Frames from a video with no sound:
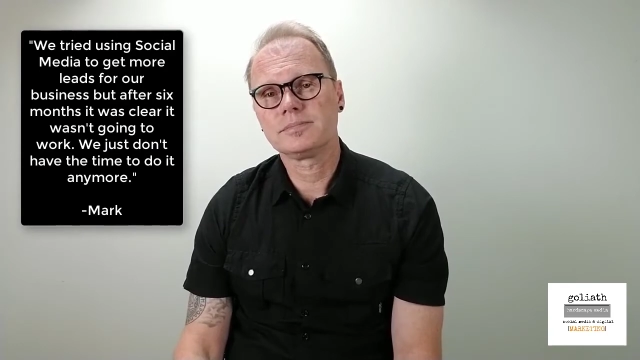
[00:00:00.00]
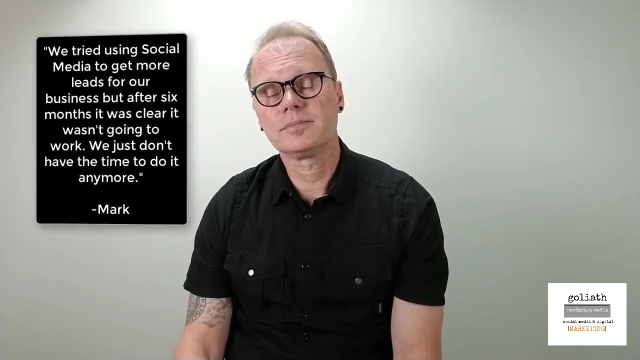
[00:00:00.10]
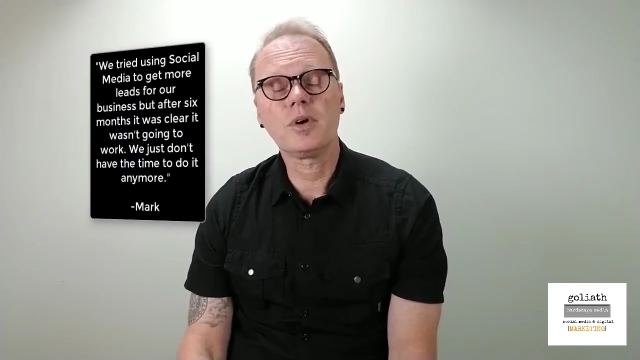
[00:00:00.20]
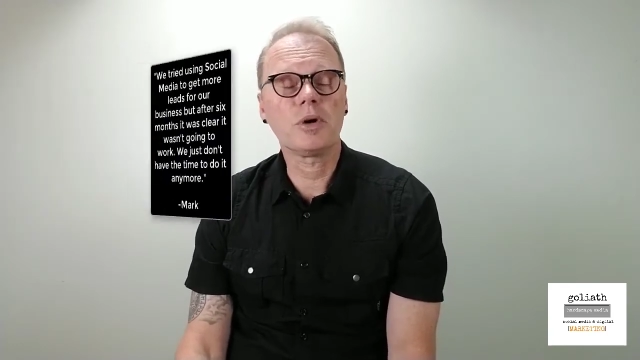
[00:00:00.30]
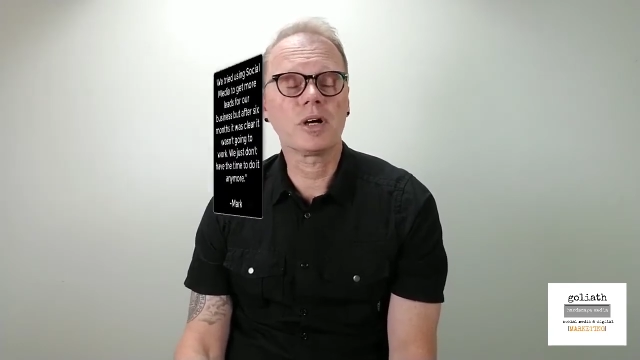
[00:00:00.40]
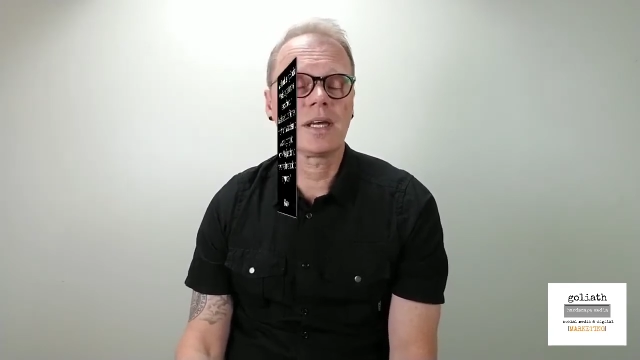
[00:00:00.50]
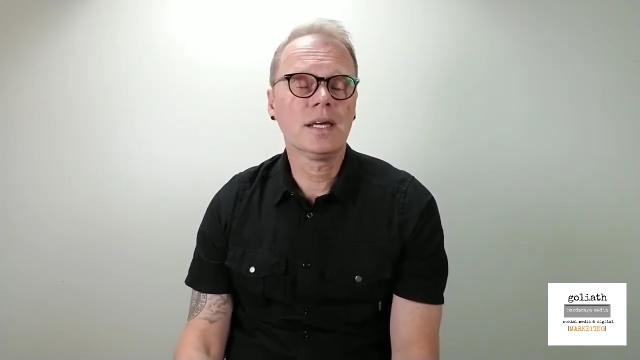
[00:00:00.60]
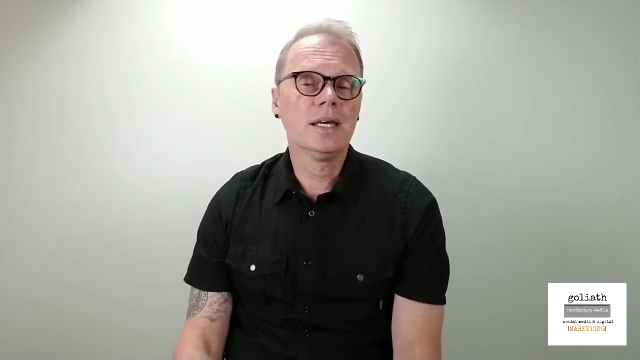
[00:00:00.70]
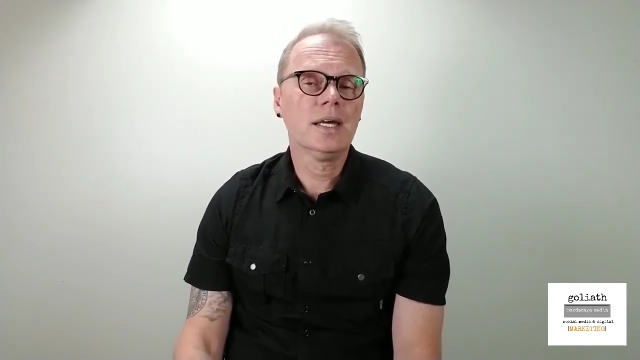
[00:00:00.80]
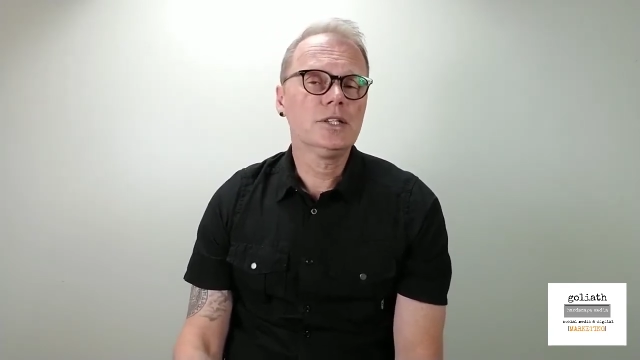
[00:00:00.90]
Well, Mark,
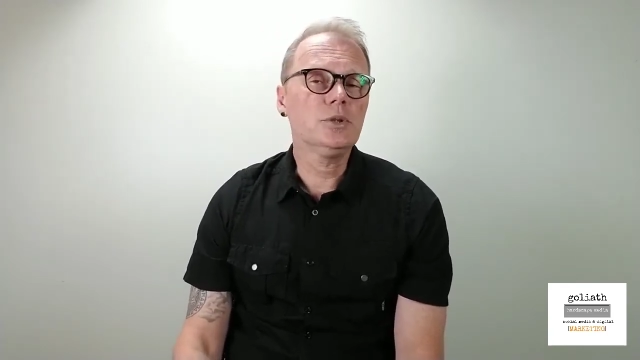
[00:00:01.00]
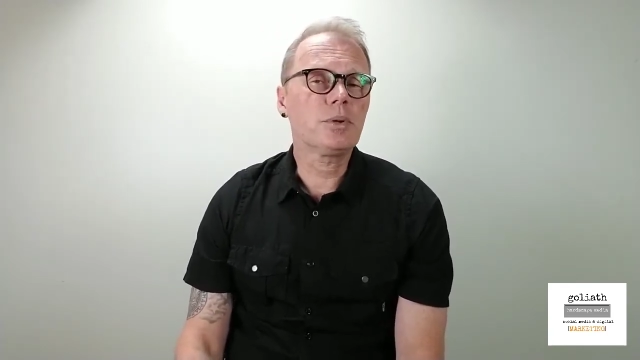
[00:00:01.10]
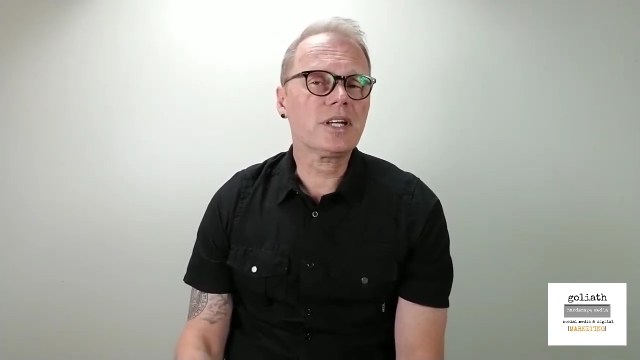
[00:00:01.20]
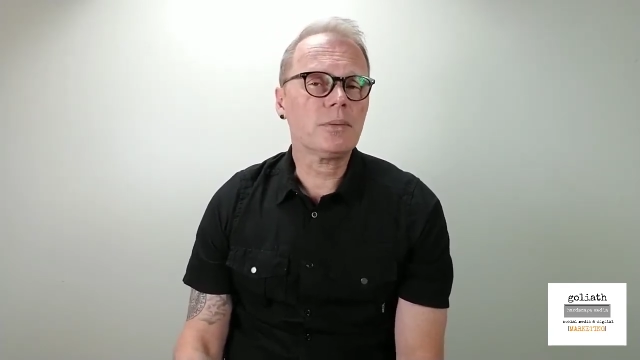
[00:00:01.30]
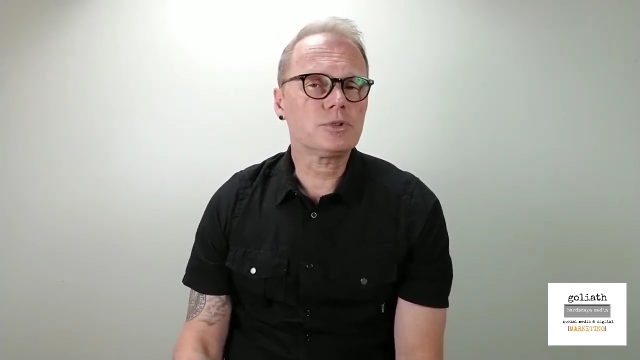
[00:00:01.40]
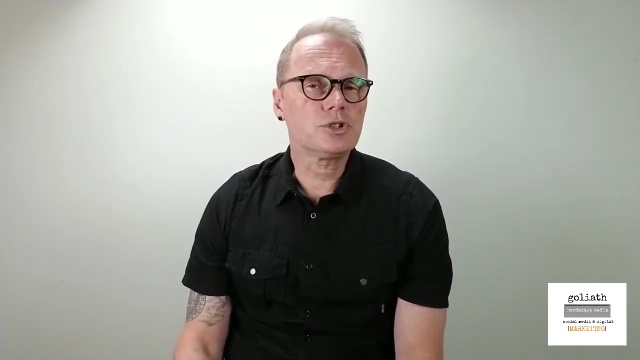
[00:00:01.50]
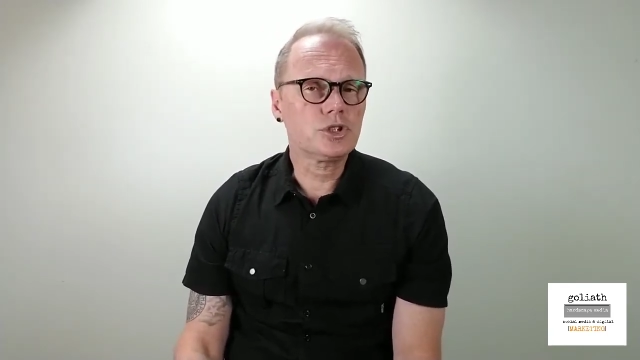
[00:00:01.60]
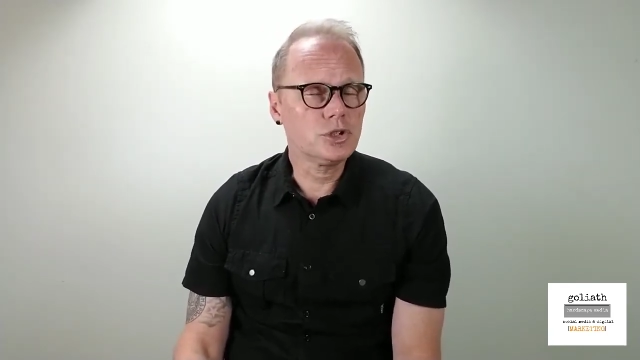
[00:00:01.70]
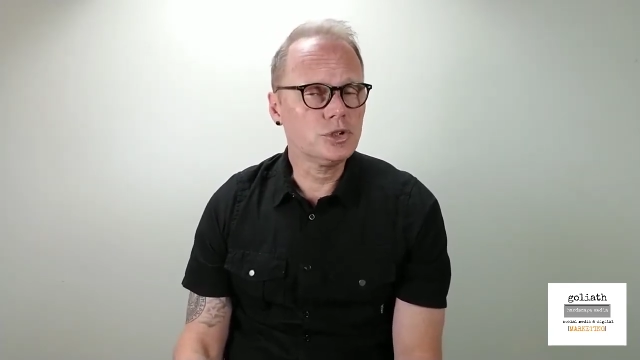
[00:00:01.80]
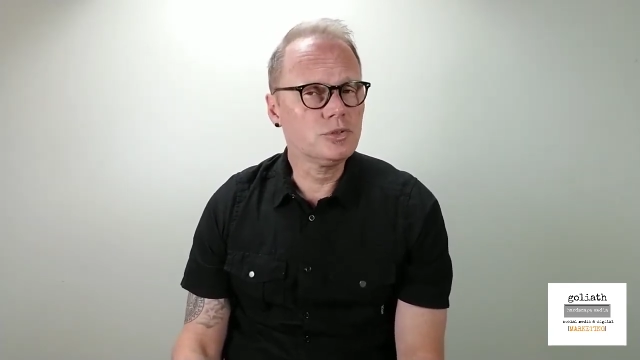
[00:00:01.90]
you bring up
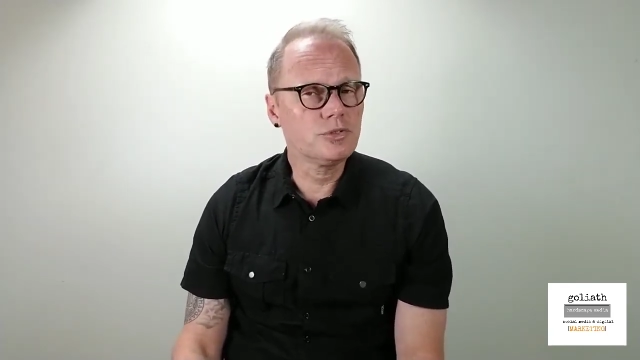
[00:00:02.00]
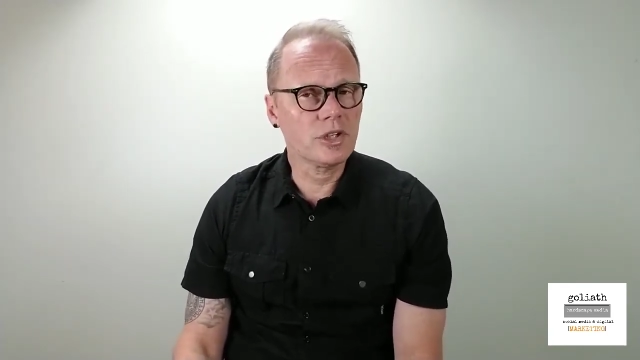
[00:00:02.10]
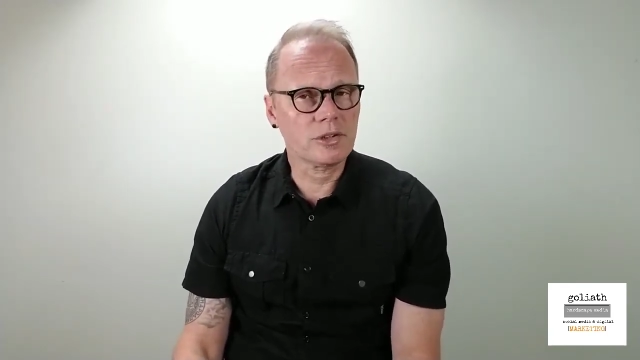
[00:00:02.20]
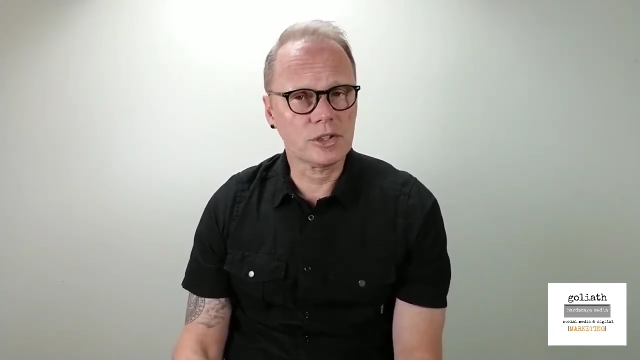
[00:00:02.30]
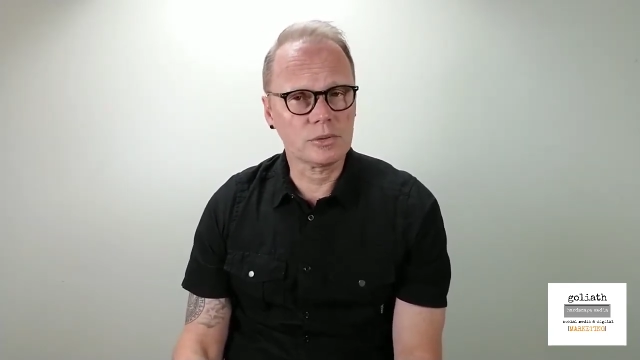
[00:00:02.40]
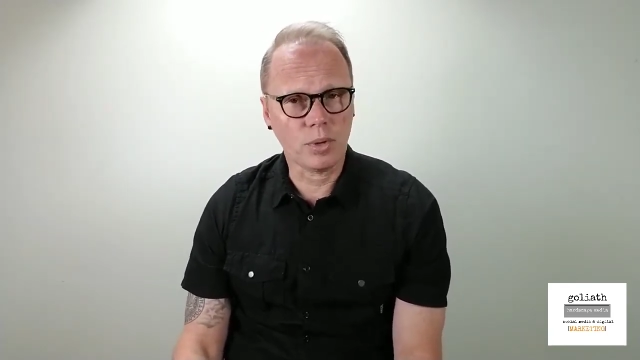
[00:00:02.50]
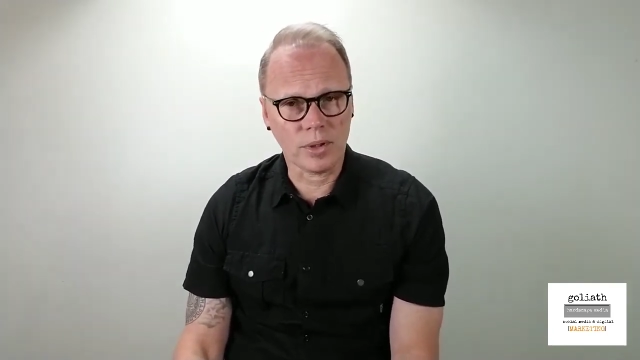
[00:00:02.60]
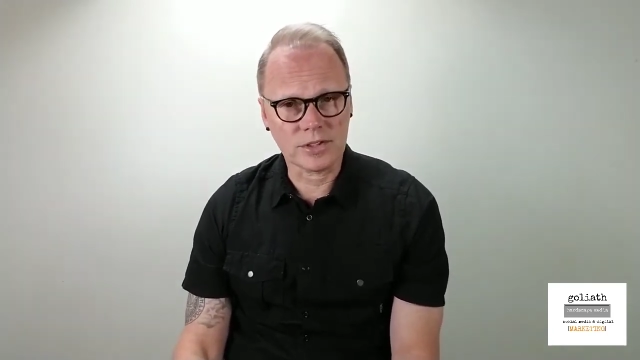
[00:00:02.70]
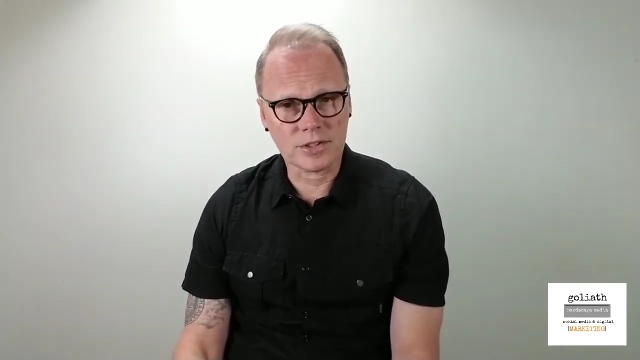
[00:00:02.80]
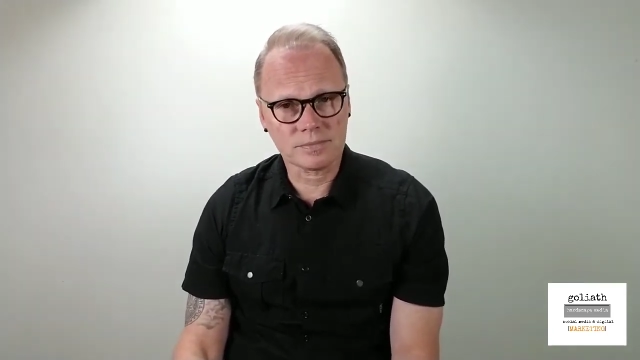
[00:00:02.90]
two very good
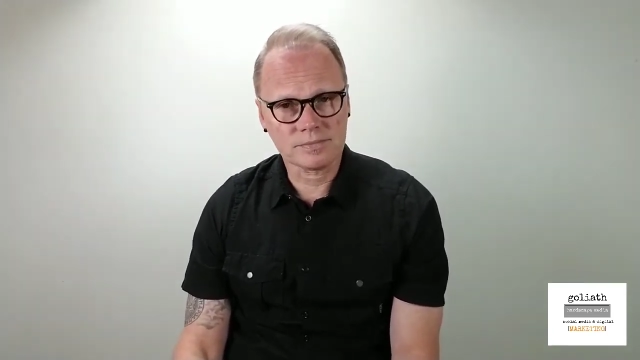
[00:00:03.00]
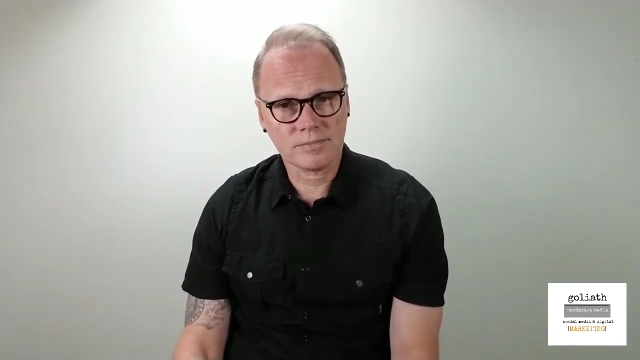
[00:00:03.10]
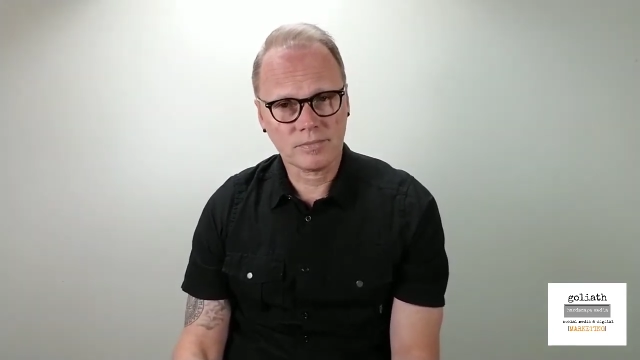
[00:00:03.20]
points.